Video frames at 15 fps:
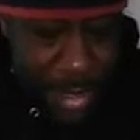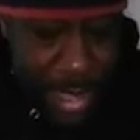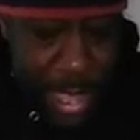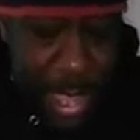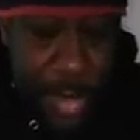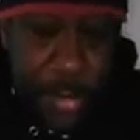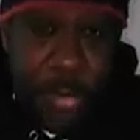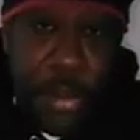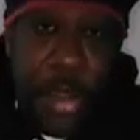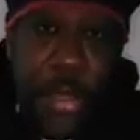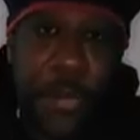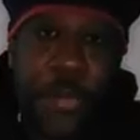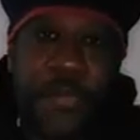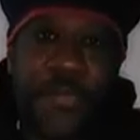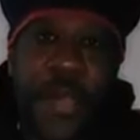I don't
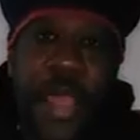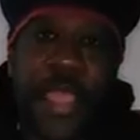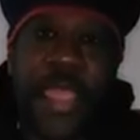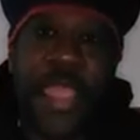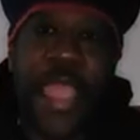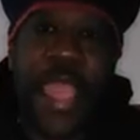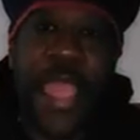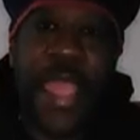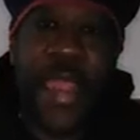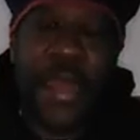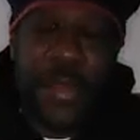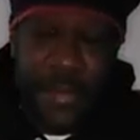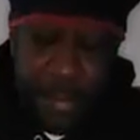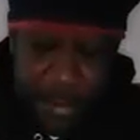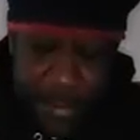know if I can.